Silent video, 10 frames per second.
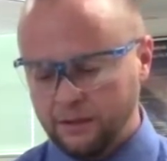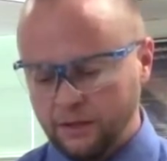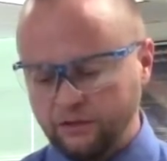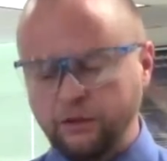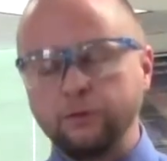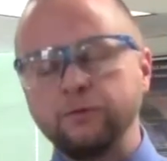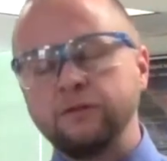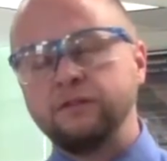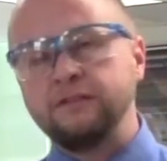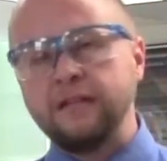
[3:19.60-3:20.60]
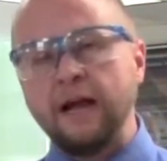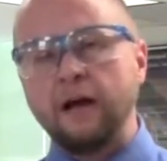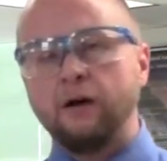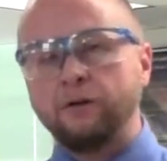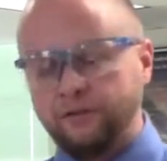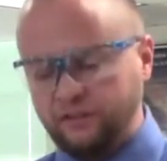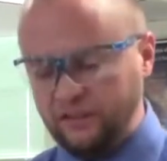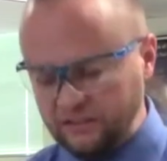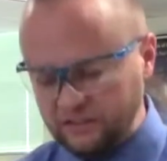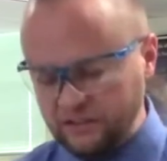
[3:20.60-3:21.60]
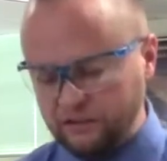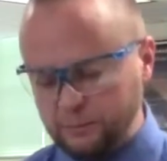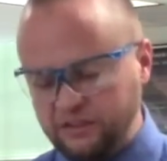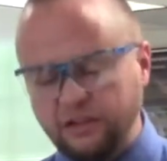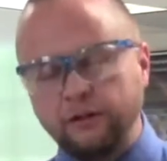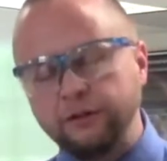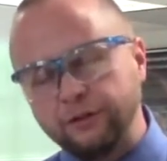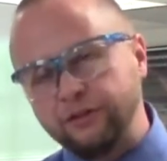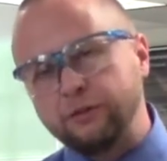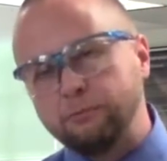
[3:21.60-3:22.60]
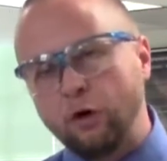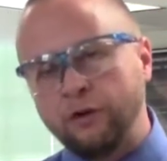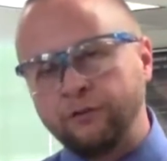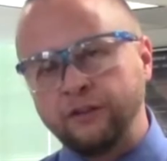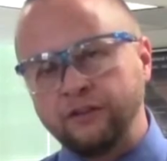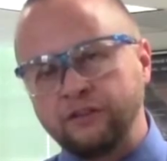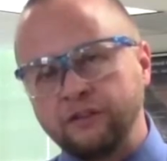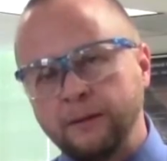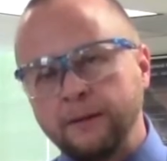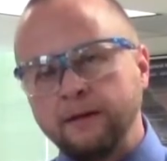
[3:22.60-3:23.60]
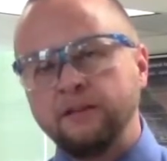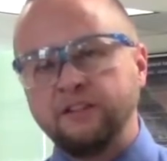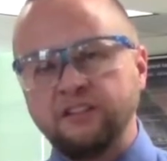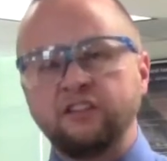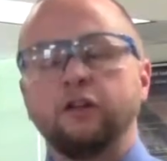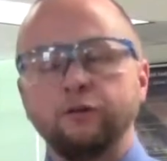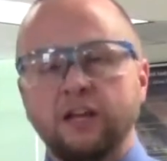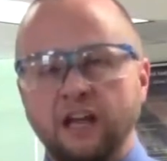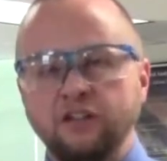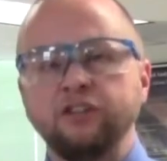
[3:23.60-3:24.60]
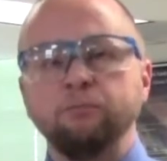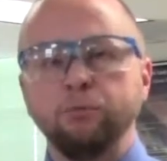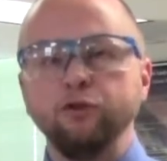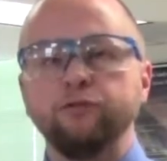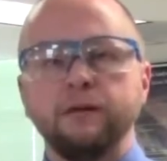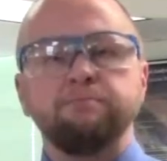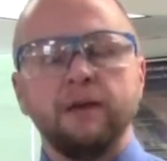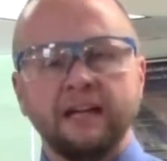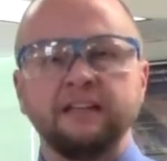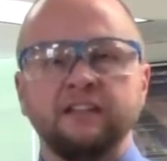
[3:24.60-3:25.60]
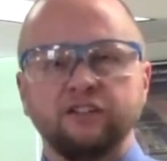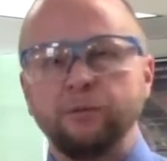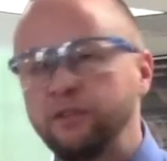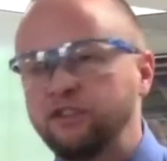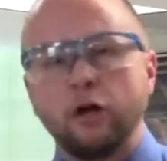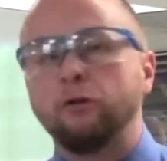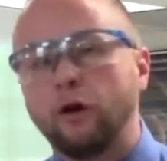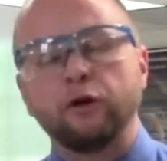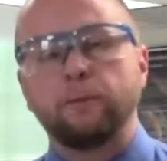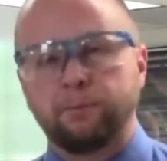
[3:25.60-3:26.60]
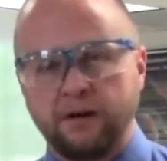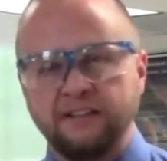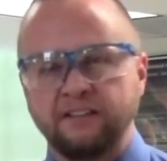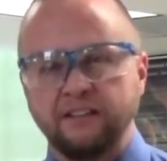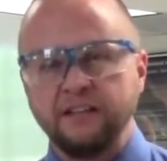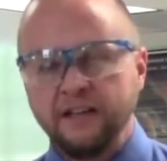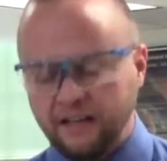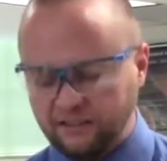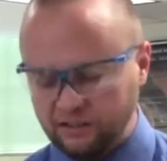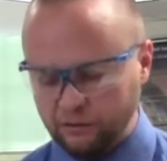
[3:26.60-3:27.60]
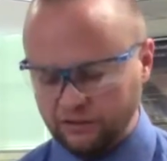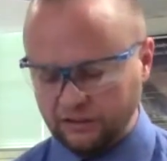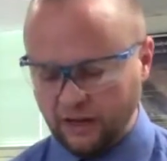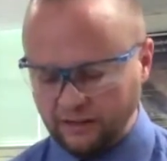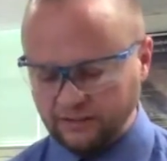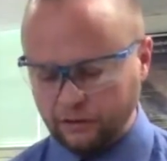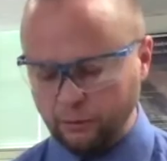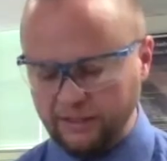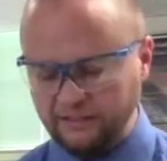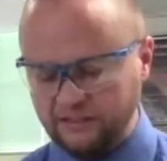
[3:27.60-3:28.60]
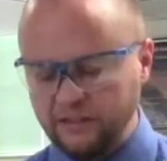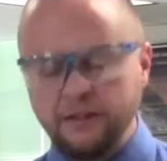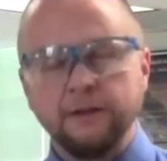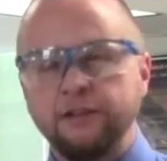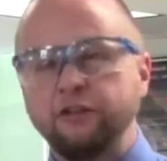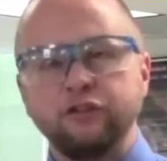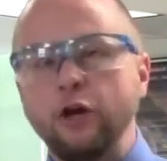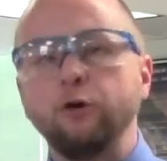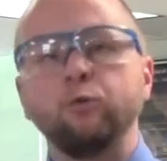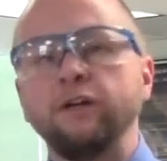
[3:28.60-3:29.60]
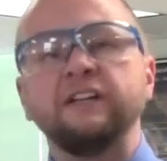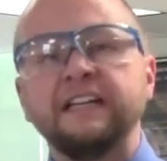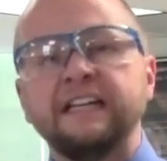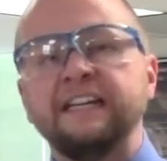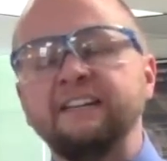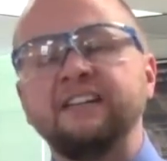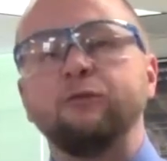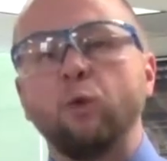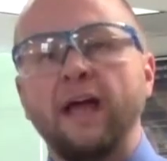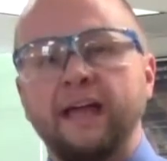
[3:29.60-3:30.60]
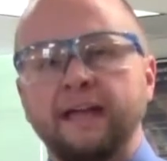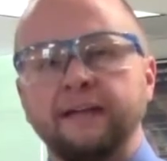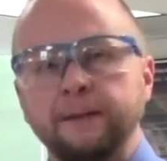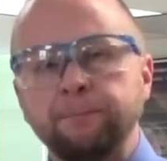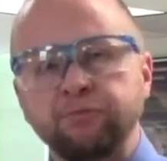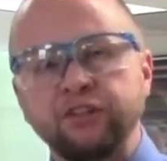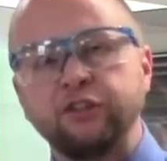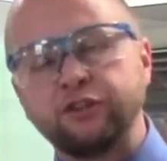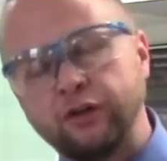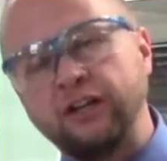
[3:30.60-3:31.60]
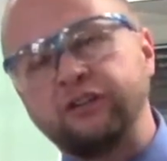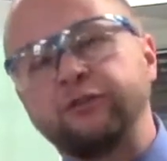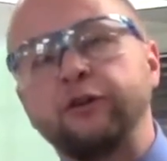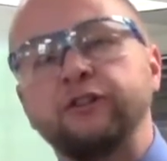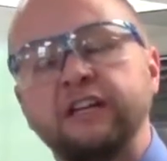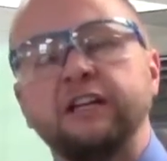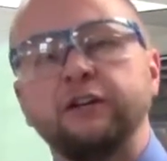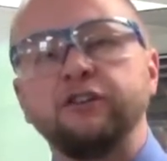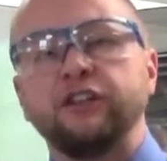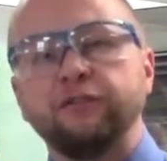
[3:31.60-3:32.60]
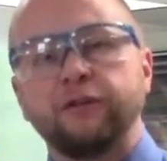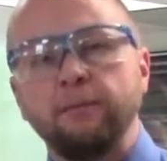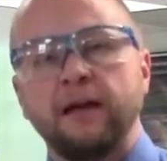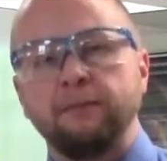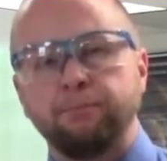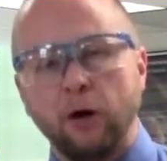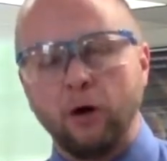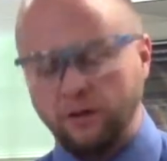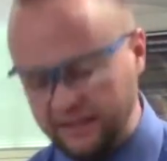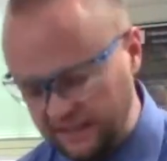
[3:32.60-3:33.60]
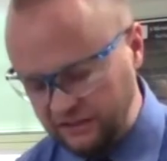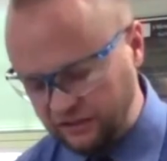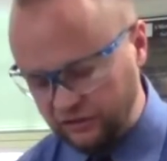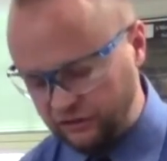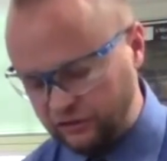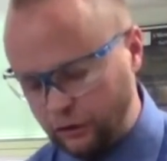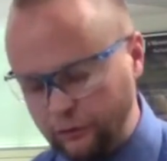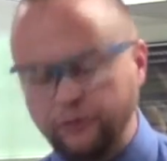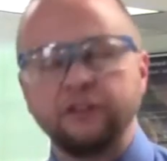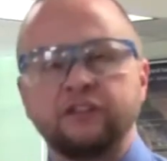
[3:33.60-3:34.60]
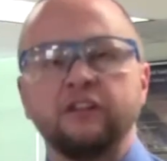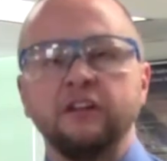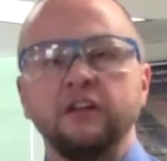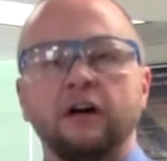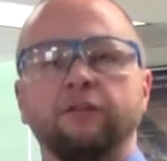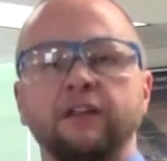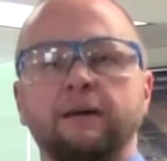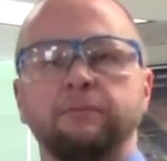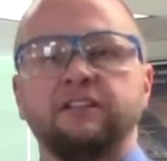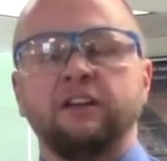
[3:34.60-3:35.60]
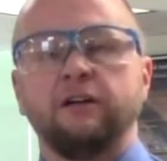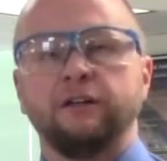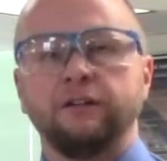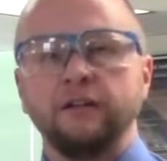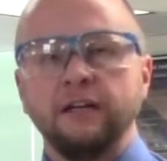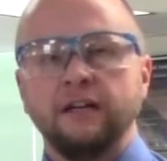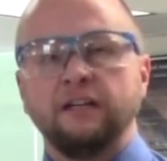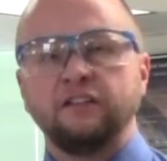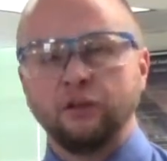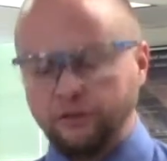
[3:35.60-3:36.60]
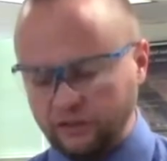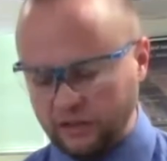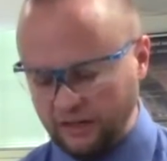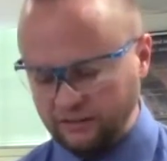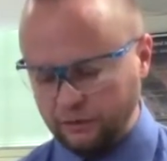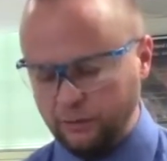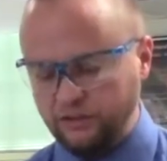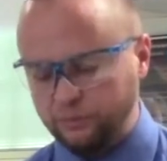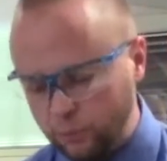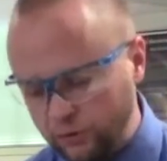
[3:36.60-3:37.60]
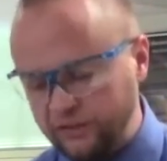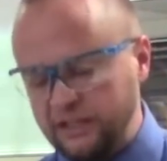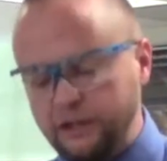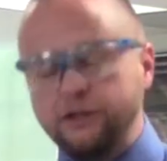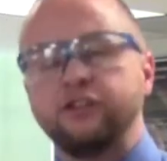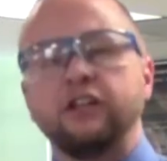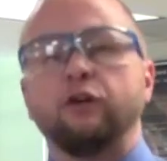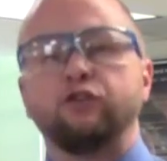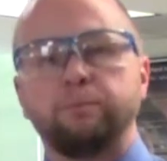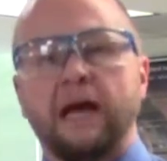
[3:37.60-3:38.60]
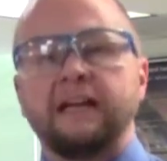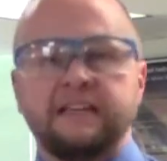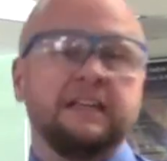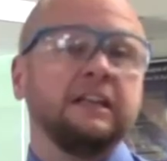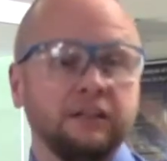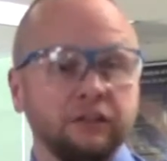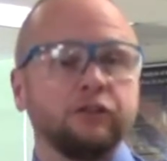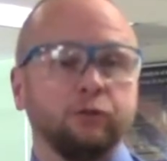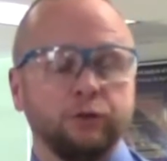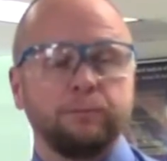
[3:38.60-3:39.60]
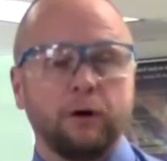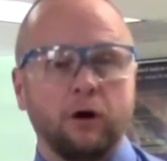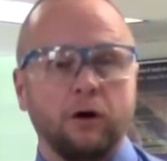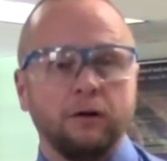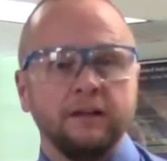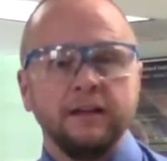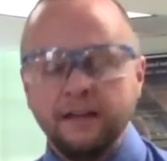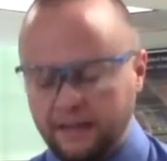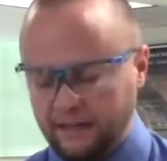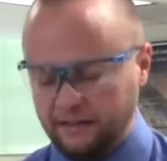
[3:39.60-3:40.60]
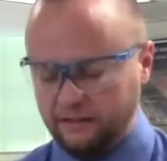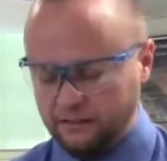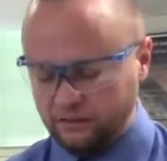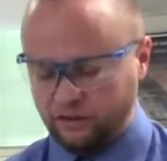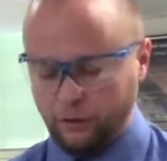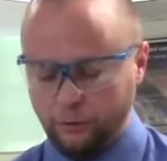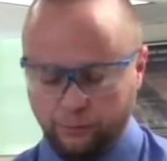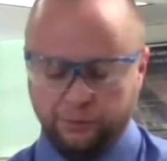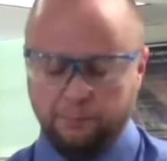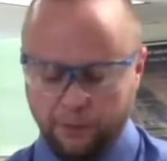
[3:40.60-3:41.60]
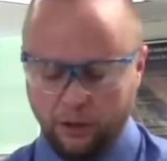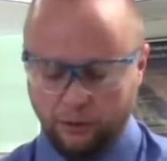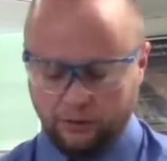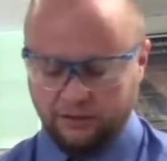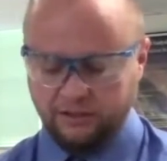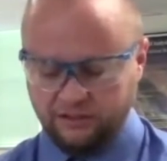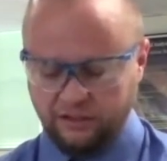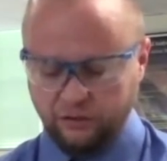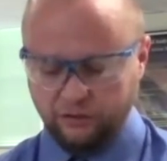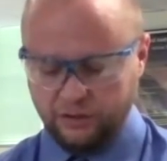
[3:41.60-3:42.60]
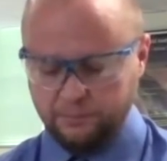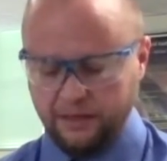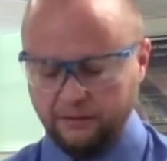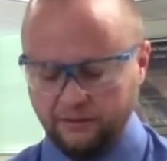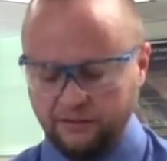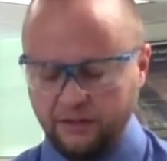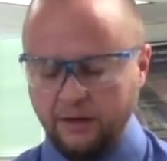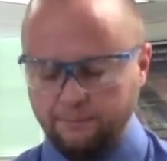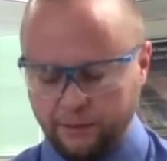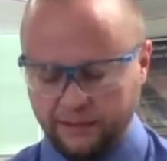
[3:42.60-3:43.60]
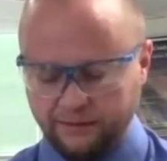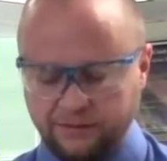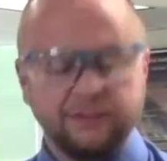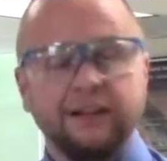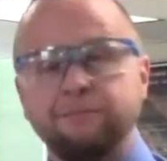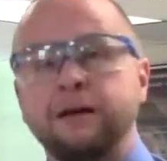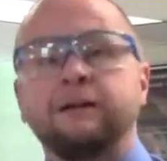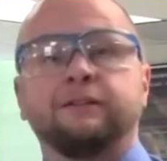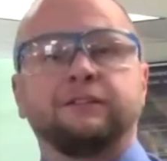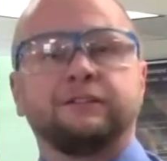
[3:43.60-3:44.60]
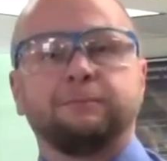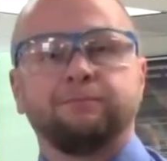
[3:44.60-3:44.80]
So now, since this material is amorphous, the dislocation movement mechanism is no longer present. And so as a consequence, there's no really easy way to transfer the energy from that ball into the surface of that material. And so as a consequence, more of the energy goes back into the ball. And so the ball continues to bounce and bounce and bounce.